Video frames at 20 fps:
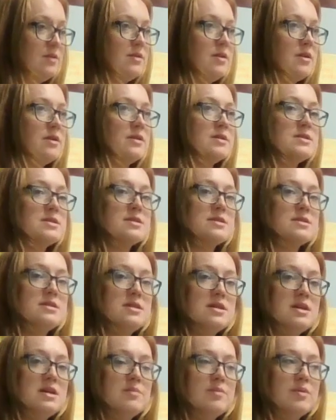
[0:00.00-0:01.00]
There is a
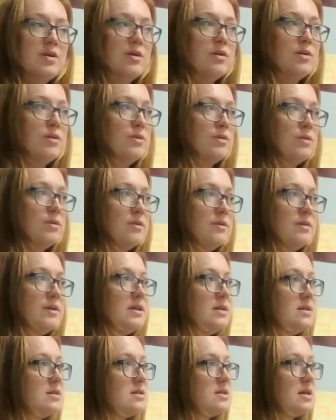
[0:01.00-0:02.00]
deep hole
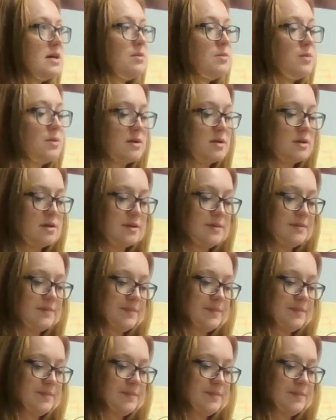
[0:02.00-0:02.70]
in the sidewalk.